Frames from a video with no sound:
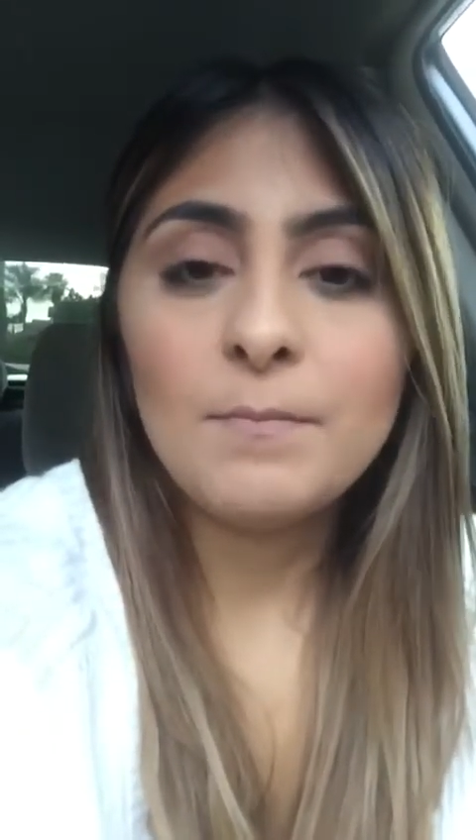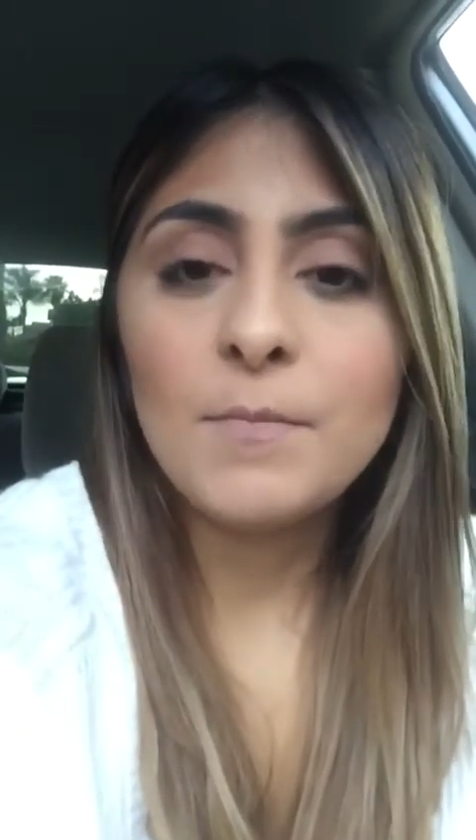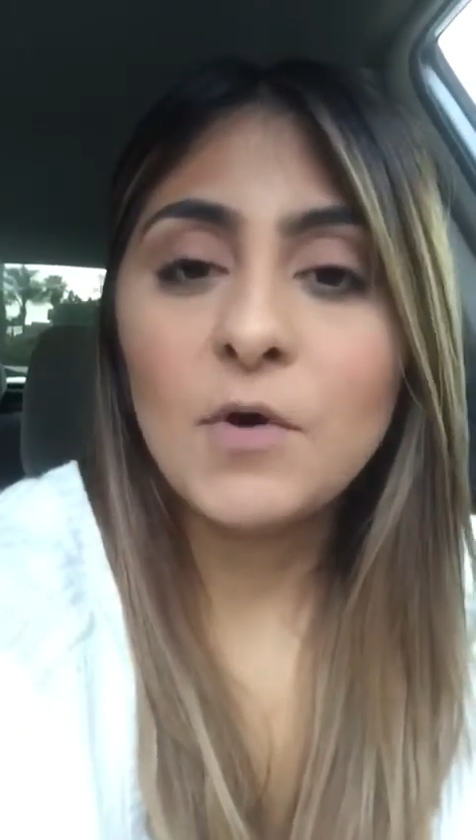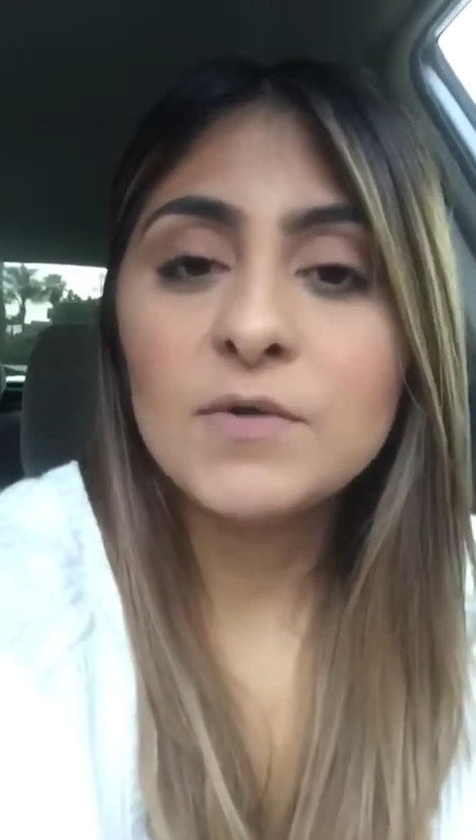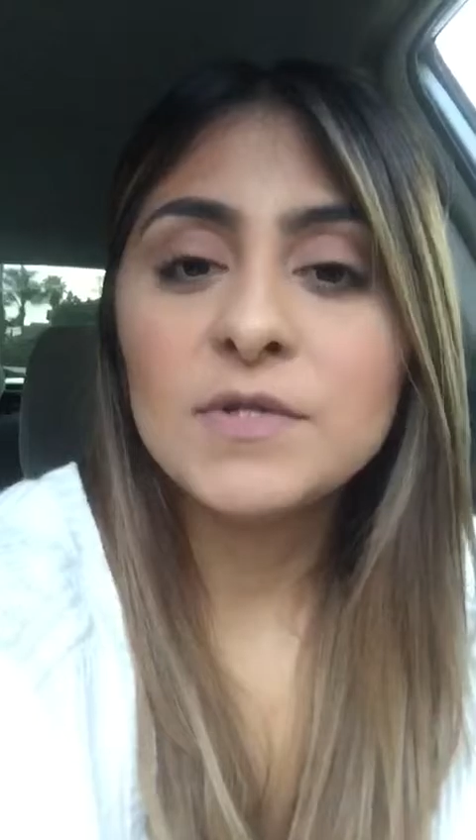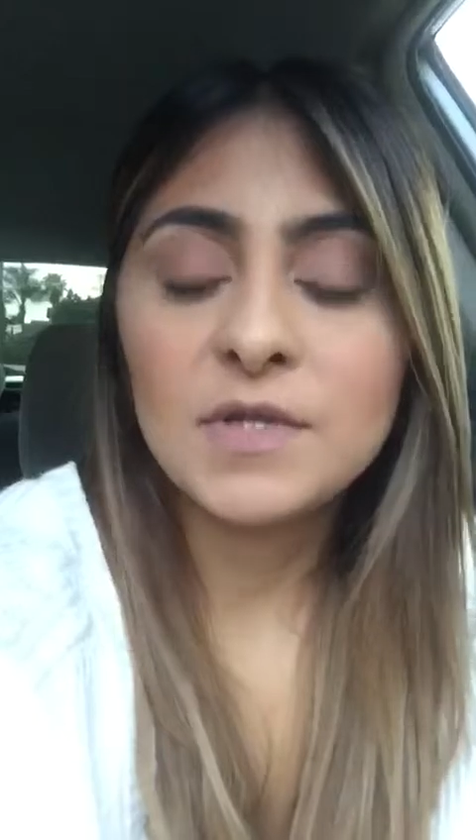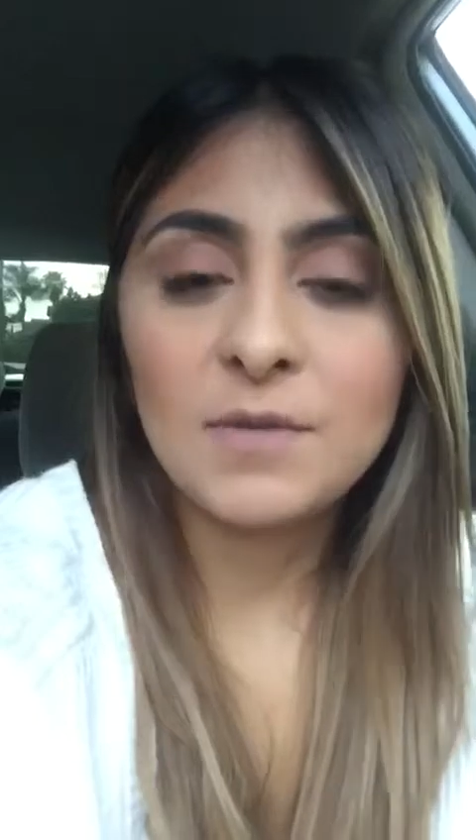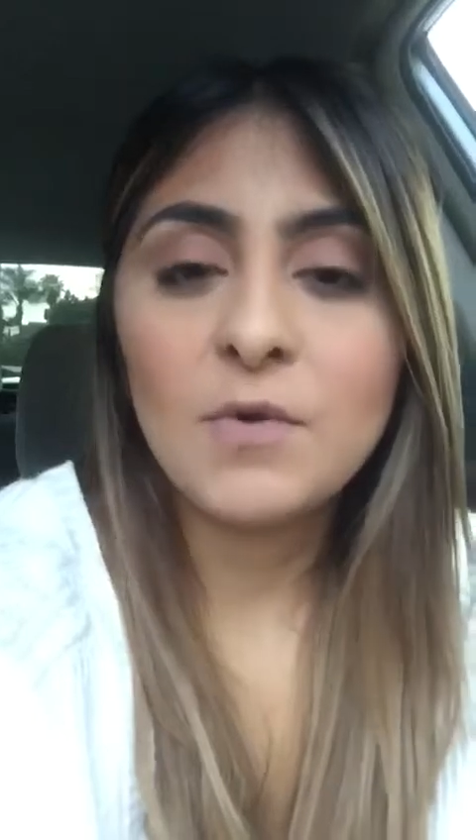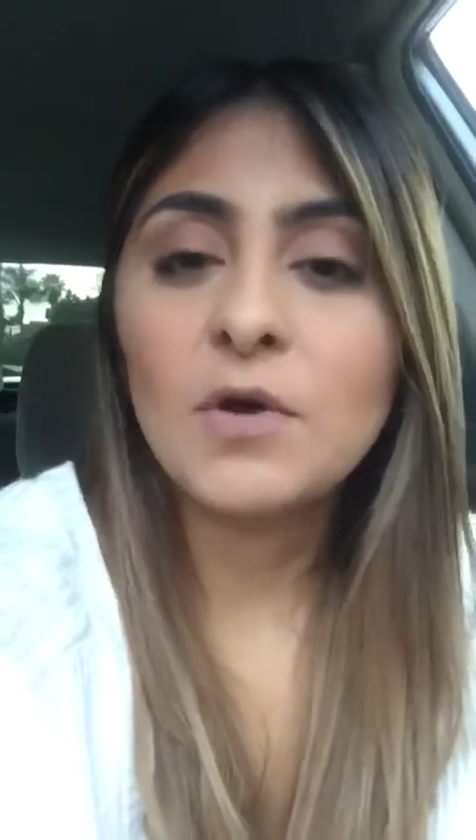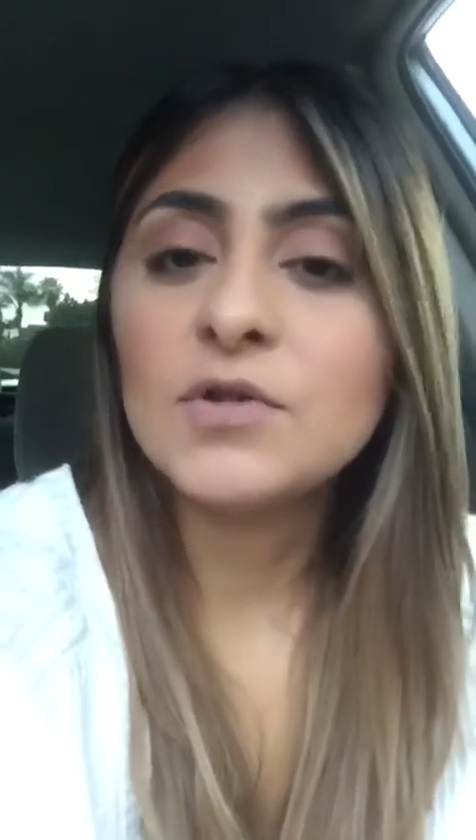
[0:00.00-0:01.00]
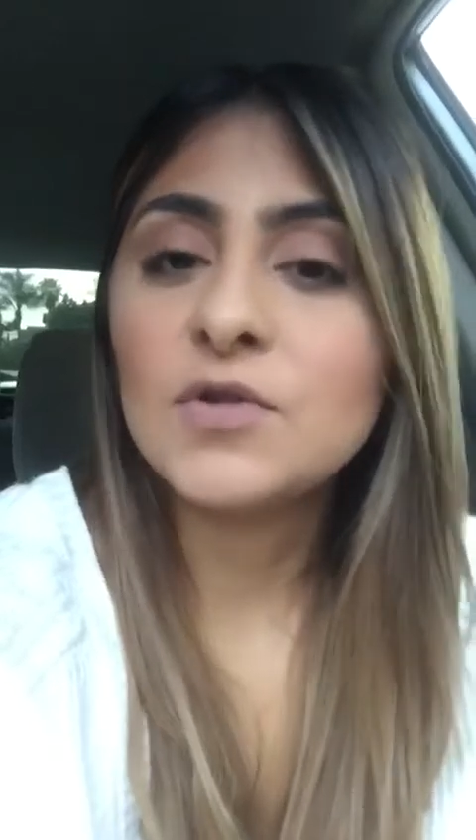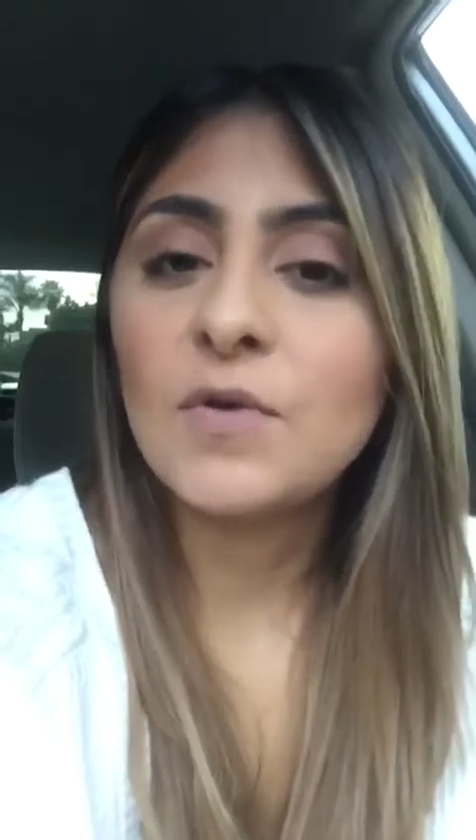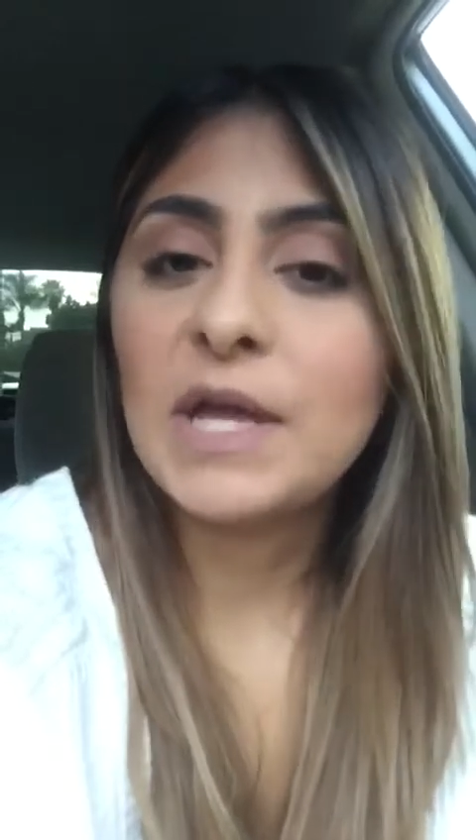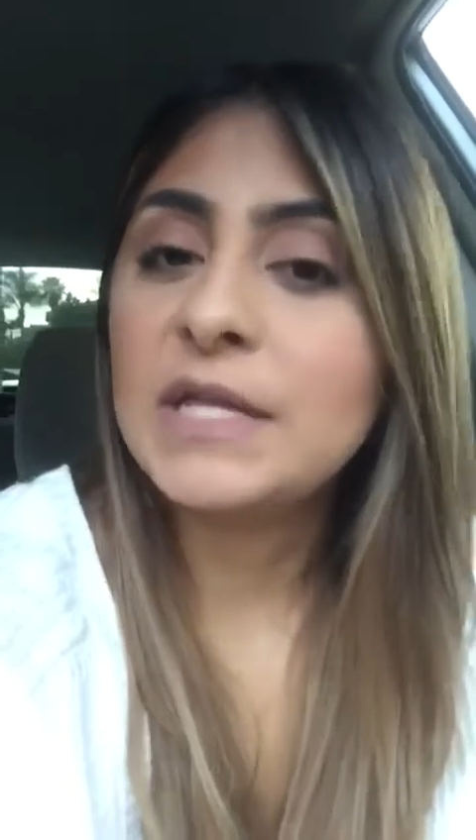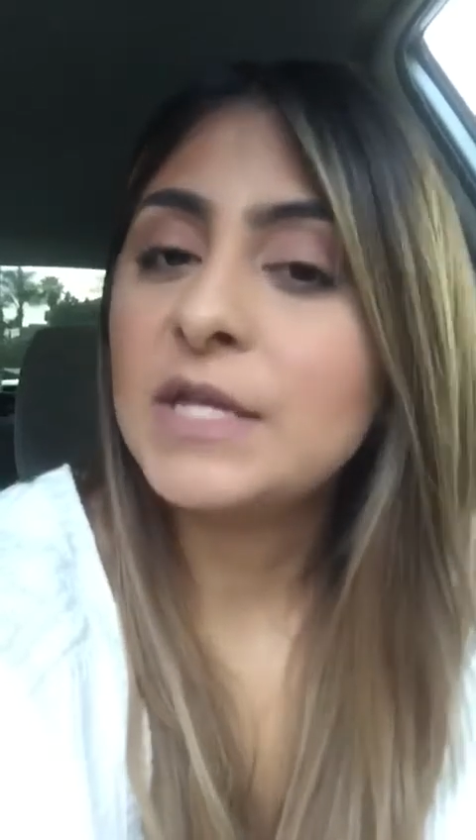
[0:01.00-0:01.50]
most of them
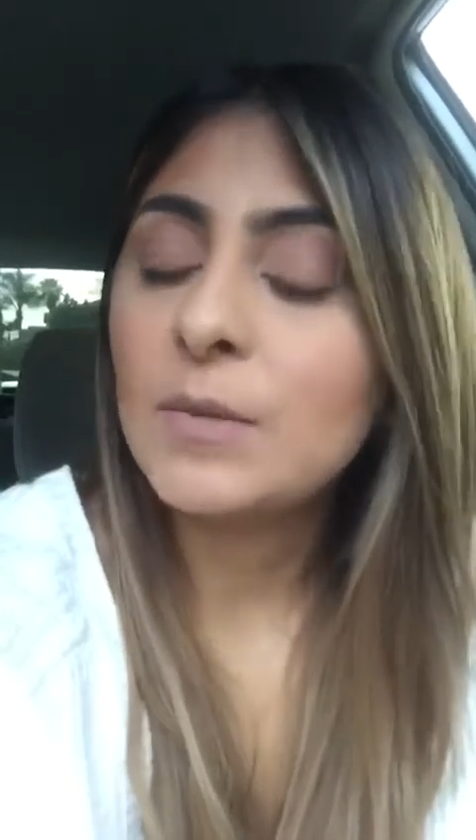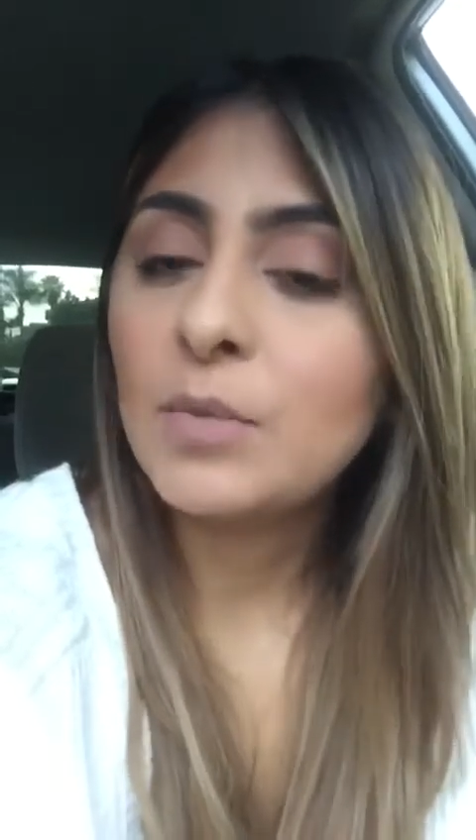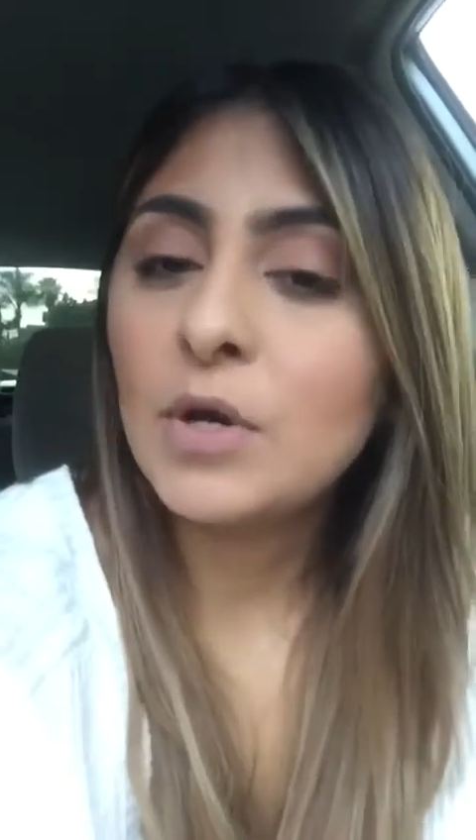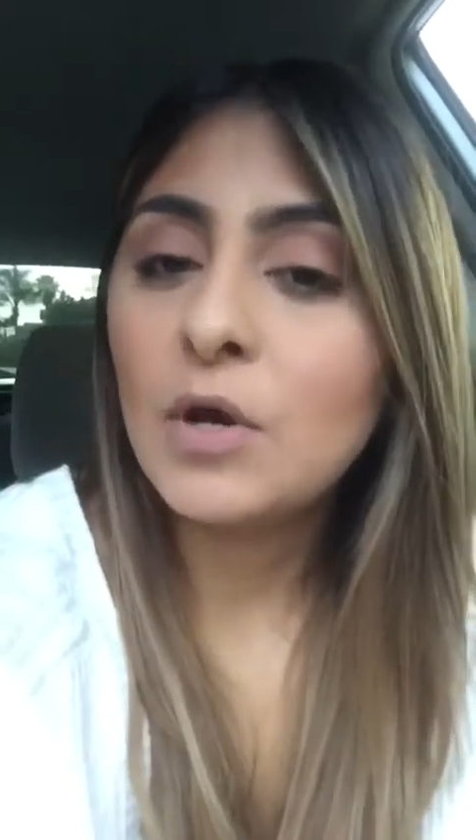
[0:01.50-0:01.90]
also end up